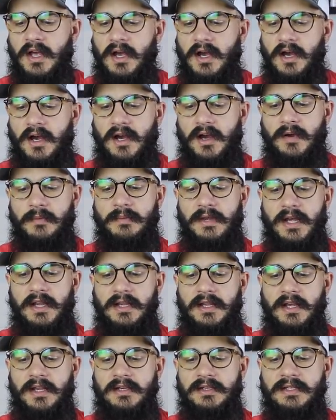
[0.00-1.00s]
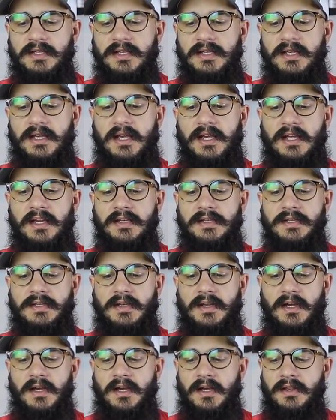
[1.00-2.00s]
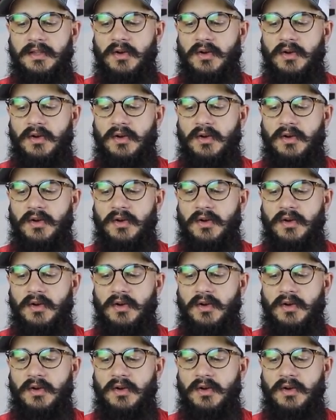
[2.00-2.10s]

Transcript: Um, and then to get uh,